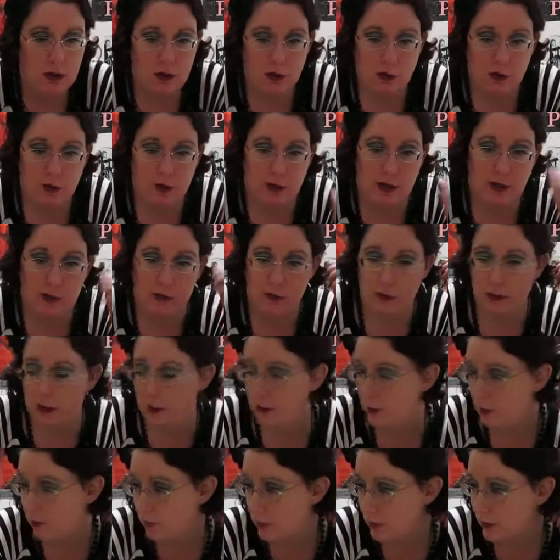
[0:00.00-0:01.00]
takes
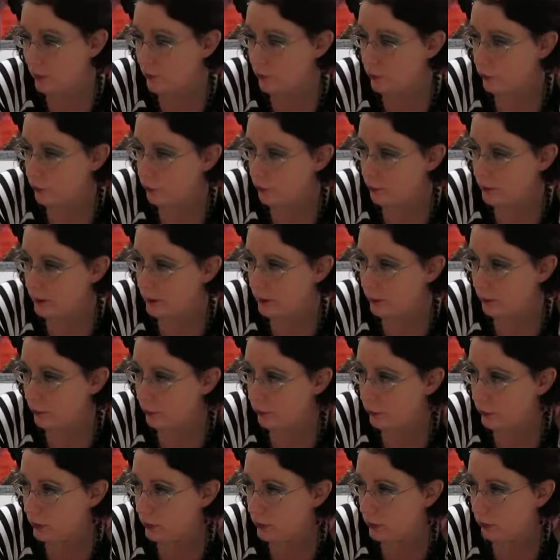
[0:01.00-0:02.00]
care of her after she becomes
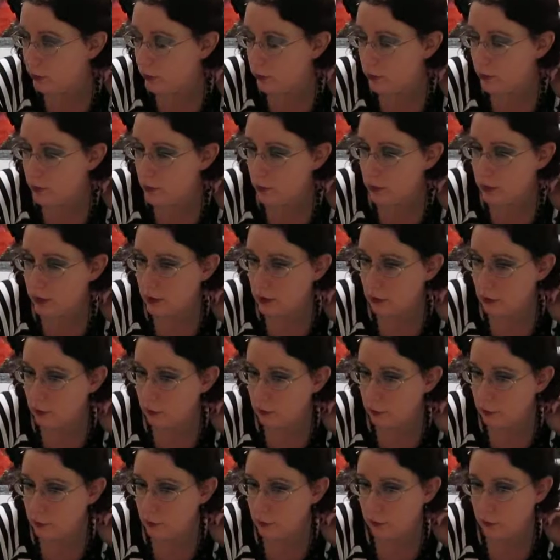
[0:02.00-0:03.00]
sick with
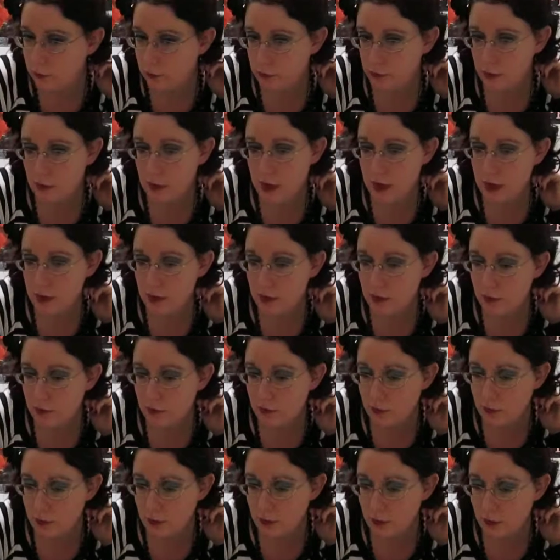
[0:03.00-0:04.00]
tuberculosis, and